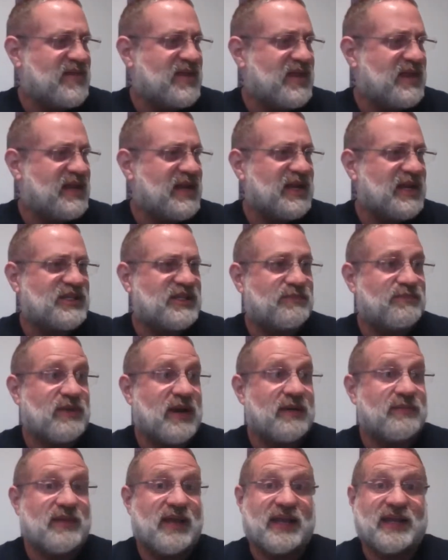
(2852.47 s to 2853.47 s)
I
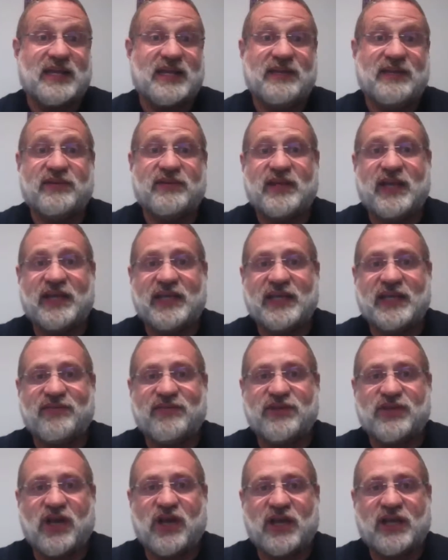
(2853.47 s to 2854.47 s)
could
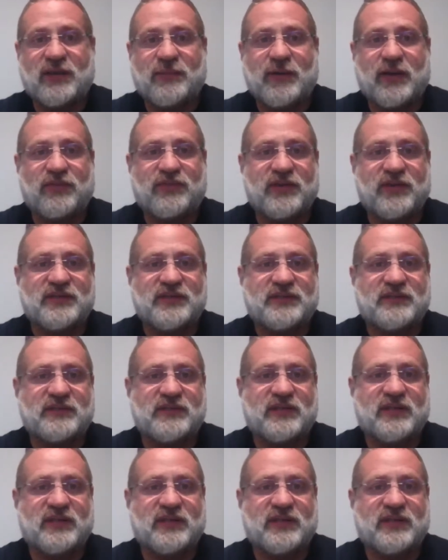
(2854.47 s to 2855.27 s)
even talk about this,